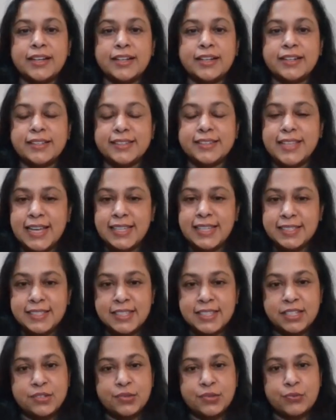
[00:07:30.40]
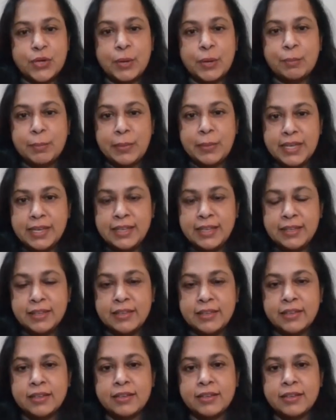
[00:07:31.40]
That's it from me.